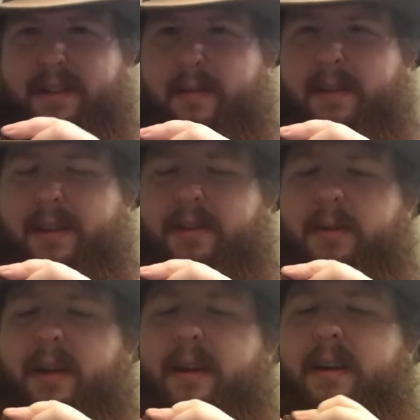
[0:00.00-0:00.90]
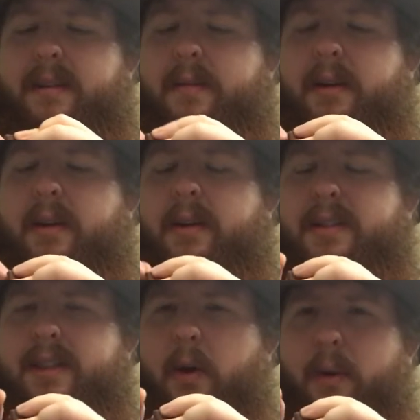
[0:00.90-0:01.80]
something that you need something called a
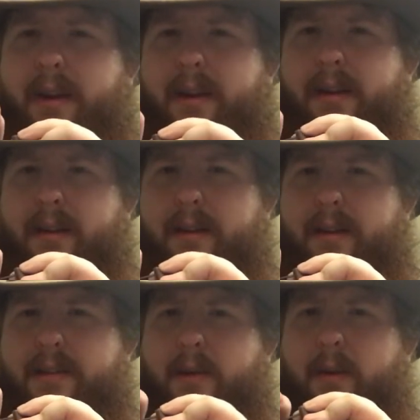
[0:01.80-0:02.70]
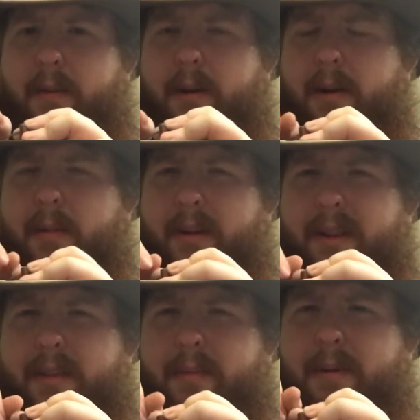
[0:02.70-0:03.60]
sewing uh, a sewing palm or a
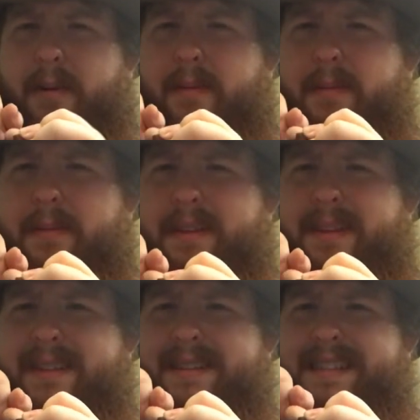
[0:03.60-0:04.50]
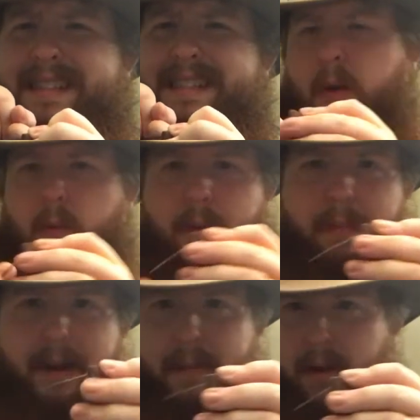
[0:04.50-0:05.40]
leather palm or something like that. We
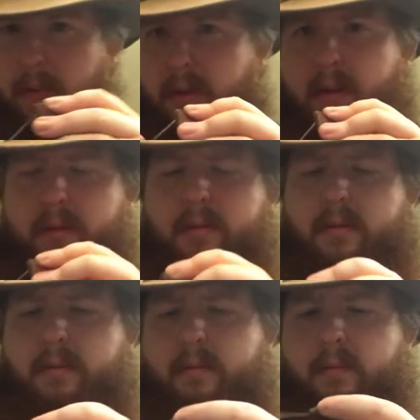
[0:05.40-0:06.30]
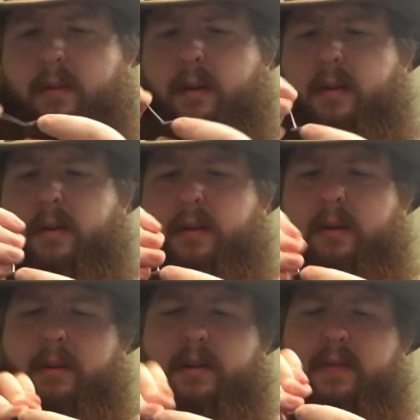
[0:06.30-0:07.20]
might make one of those uh,
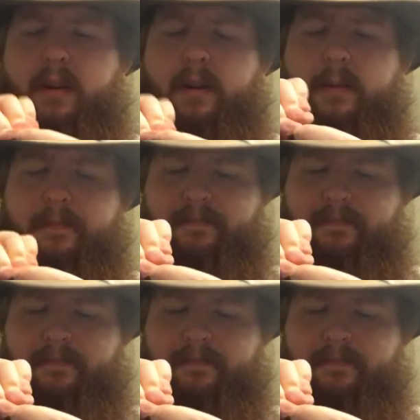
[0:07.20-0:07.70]
during this video.